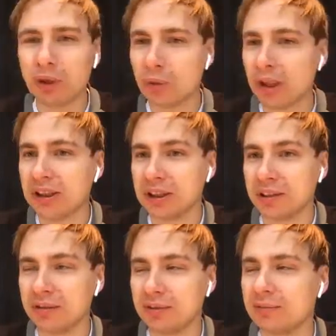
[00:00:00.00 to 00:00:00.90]
One more
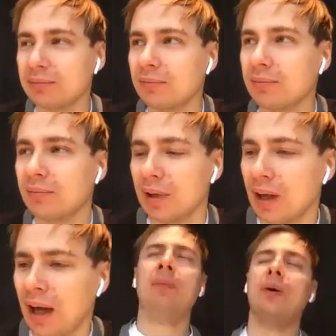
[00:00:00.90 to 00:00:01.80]
question.
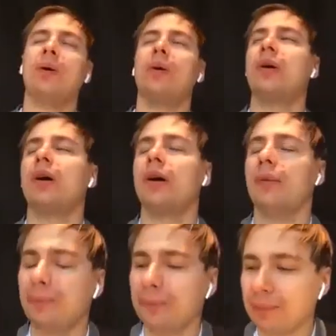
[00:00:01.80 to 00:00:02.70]
In the
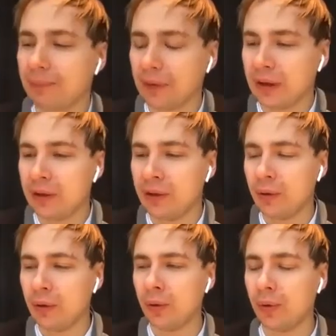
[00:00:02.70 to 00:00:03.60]
book,
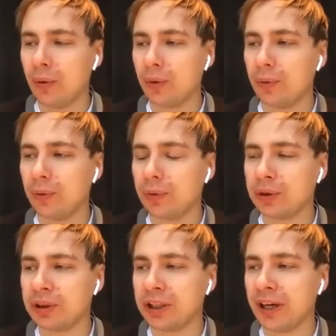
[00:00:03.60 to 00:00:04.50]
you
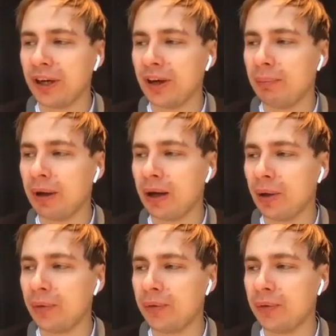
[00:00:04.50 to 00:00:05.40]
share
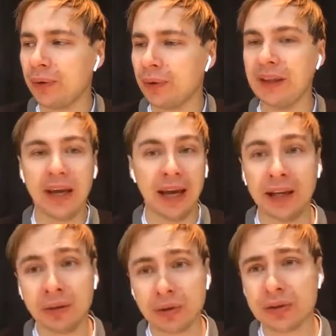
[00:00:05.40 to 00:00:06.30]
about
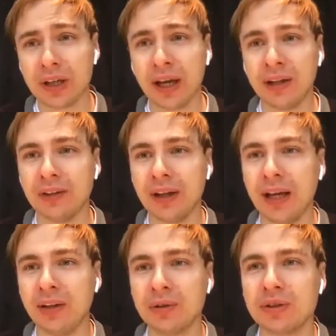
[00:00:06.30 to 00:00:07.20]
the anus,
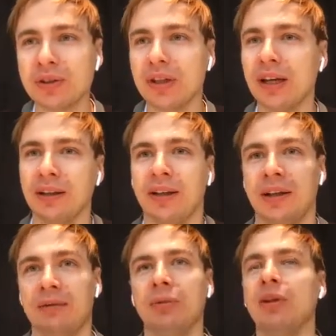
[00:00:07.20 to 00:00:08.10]
and the anus,
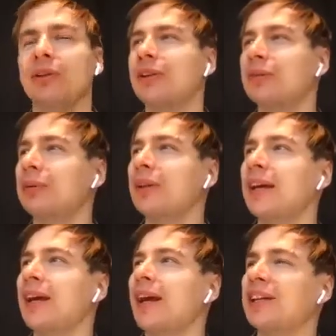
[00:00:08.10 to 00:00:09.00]
like
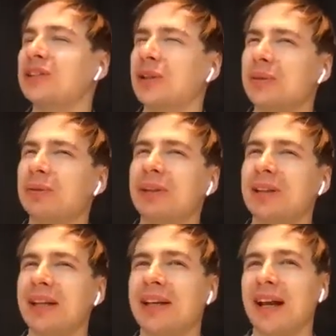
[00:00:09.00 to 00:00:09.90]
not really, it's
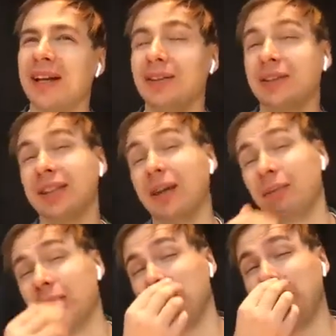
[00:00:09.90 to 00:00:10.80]
not really like
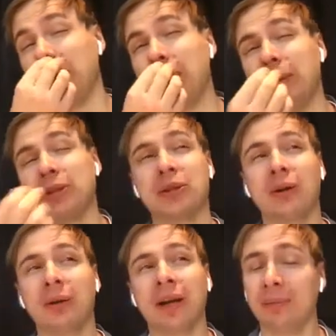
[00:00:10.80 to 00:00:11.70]
anal, or
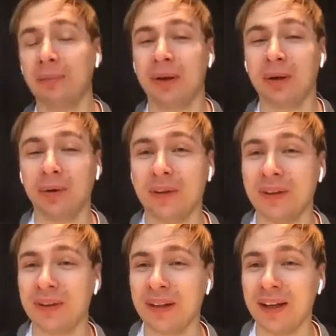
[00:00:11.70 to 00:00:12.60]
maybe it can be
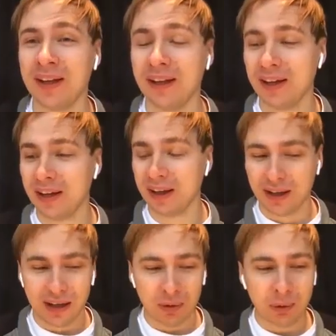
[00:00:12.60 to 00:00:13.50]
called
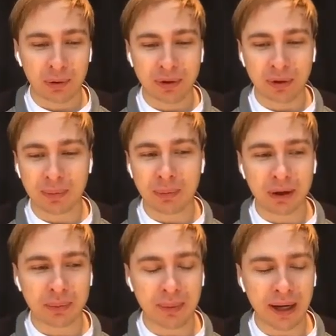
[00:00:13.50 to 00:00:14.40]
when we
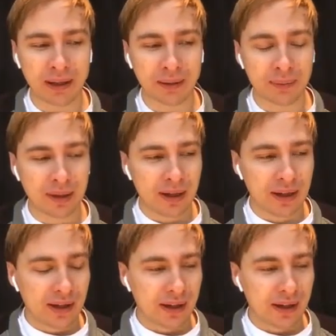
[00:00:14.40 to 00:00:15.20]
talk about men,